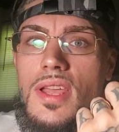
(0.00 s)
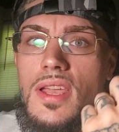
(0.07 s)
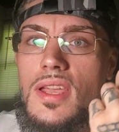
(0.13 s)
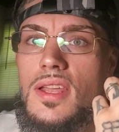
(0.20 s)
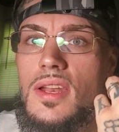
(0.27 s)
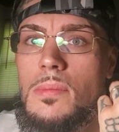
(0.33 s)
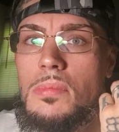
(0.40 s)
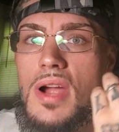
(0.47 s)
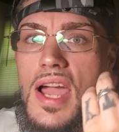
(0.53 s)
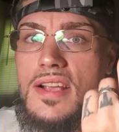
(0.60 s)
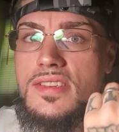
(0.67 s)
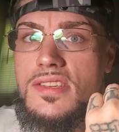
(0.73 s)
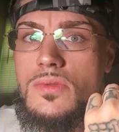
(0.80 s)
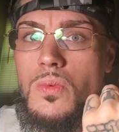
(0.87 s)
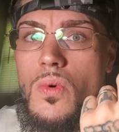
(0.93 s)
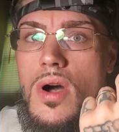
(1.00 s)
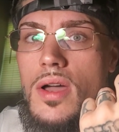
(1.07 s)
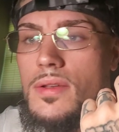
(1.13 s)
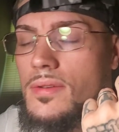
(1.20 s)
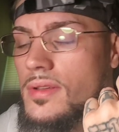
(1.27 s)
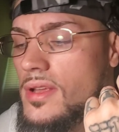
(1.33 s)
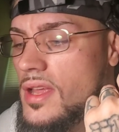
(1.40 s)
in Abraxas
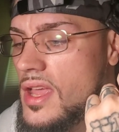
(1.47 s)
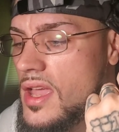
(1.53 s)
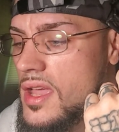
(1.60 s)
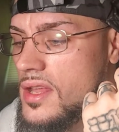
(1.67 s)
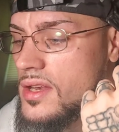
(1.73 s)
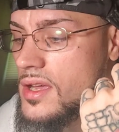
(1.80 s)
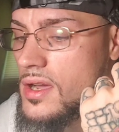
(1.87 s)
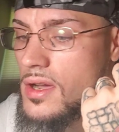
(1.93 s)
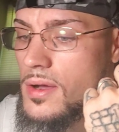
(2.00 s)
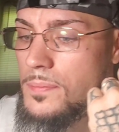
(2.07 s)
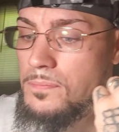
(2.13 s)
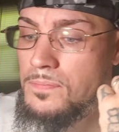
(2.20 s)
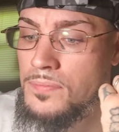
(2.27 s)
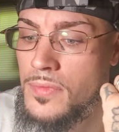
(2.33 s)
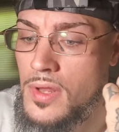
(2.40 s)
1, and